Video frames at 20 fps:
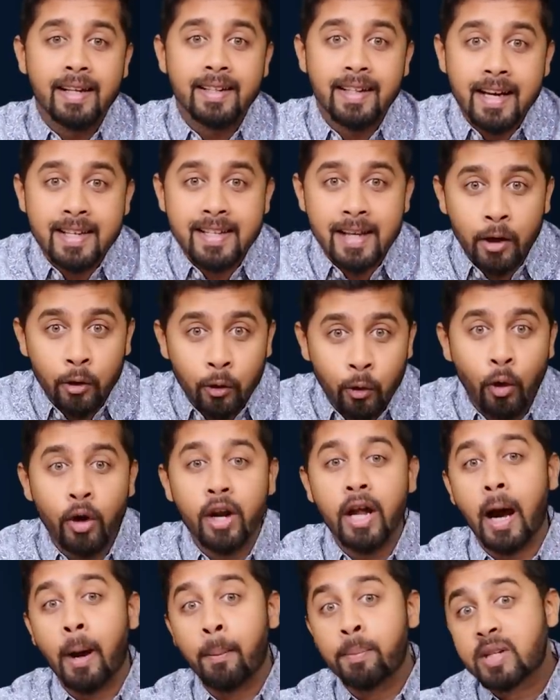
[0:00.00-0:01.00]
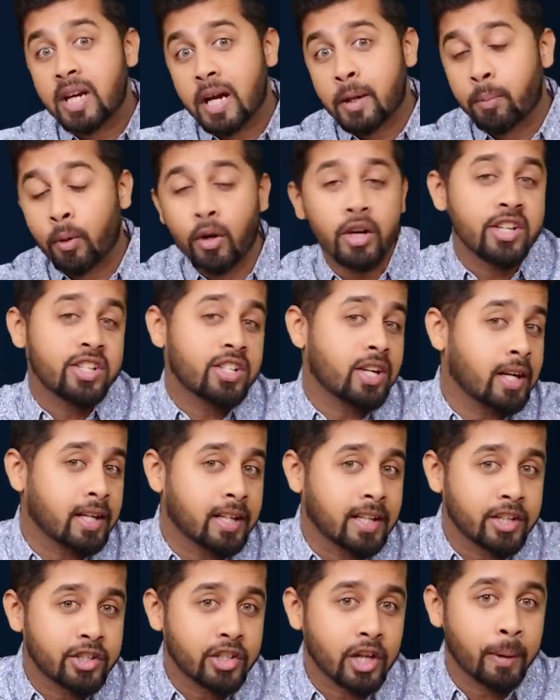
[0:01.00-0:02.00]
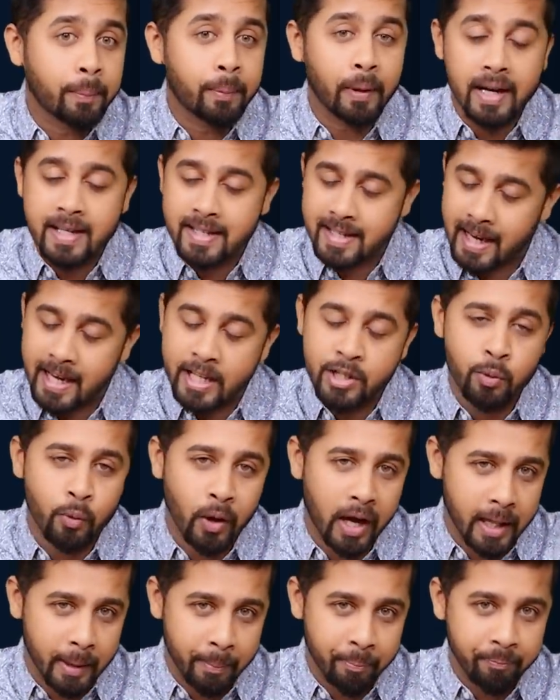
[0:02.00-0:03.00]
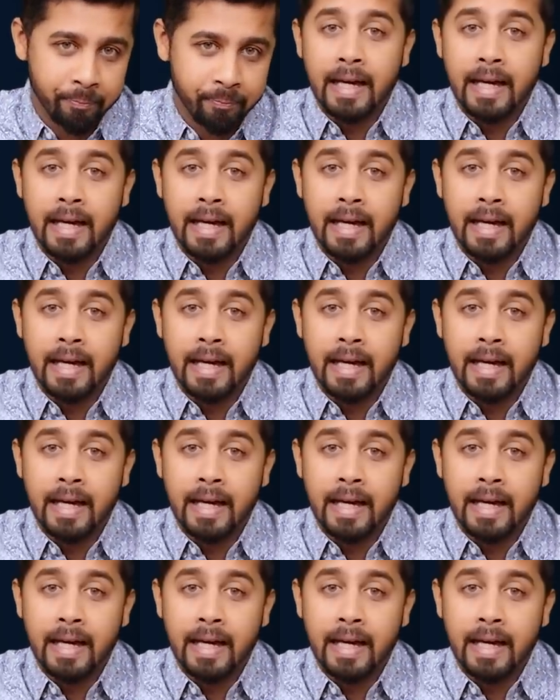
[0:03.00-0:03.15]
there's a good upside potential in the share price as well.